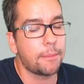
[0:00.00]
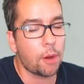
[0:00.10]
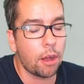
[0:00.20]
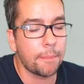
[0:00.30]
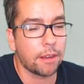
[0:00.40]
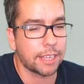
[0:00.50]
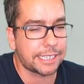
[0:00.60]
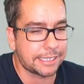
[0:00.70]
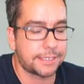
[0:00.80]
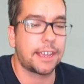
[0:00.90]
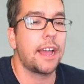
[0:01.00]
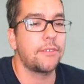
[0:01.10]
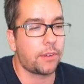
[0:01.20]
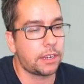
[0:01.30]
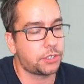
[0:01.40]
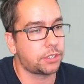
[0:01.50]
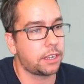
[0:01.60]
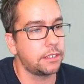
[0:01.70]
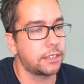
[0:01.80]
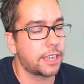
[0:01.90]
I'm all about like the sci-fi
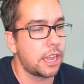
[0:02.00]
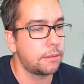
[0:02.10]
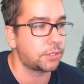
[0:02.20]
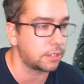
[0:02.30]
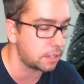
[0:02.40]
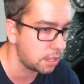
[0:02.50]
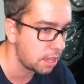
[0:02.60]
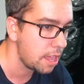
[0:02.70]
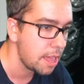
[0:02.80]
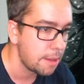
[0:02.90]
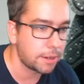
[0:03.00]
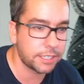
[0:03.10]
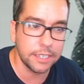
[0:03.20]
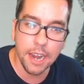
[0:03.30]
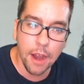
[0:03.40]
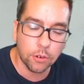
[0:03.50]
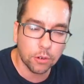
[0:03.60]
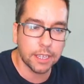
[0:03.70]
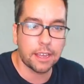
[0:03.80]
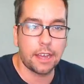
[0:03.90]
shit and the cape shit. I just never
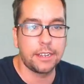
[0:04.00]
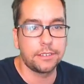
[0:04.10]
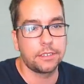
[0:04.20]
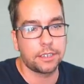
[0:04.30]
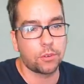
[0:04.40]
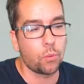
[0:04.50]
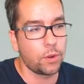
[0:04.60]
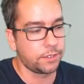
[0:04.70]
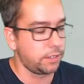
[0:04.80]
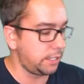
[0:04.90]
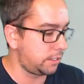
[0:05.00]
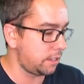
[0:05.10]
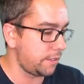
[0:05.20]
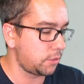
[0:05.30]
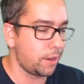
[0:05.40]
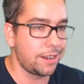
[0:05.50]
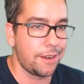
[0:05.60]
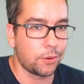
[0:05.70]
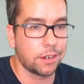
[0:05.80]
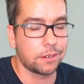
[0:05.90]
really got into like the wizardy stuff. That's why you
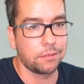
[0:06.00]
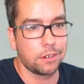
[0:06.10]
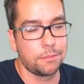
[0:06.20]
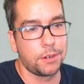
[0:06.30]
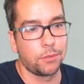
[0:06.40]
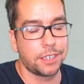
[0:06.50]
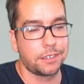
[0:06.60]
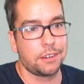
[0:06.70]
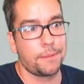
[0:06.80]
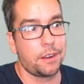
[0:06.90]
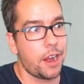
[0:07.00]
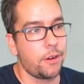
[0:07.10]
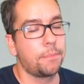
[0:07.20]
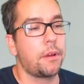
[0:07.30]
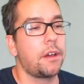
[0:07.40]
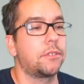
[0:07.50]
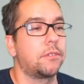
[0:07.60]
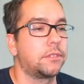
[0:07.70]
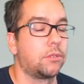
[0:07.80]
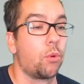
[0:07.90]
never hear, hear me really talk about Harry
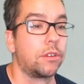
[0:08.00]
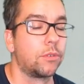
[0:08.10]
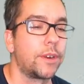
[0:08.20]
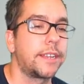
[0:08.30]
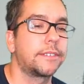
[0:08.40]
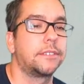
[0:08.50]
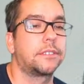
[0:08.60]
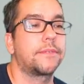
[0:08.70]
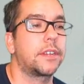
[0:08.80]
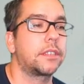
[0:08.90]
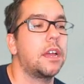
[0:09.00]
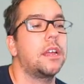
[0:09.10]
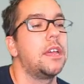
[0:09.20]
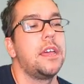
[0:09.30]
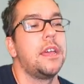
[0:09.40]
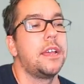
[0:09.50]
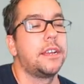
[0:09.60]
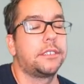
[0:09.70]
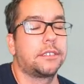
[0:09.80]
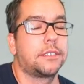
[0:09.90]
Potter, Lord of the Rings, and stuff like that.
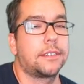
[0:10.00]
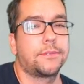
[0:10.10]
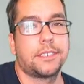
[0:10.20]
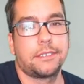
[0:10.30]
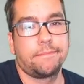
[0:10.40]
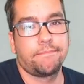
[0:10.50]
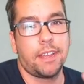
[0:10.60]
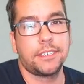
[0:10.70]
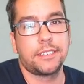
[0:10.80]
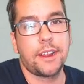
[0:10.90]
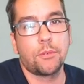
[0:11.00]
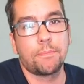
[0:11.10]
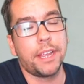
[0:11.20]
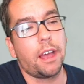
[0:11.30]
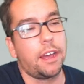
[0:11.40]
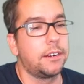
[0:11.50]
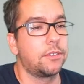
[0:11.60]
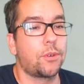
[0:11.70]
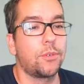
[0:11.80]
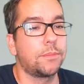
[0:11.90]
It's just because I was just I just never big on it. I
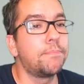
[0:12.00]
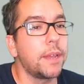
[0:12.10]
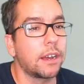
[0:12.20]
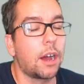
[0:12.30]
was always big.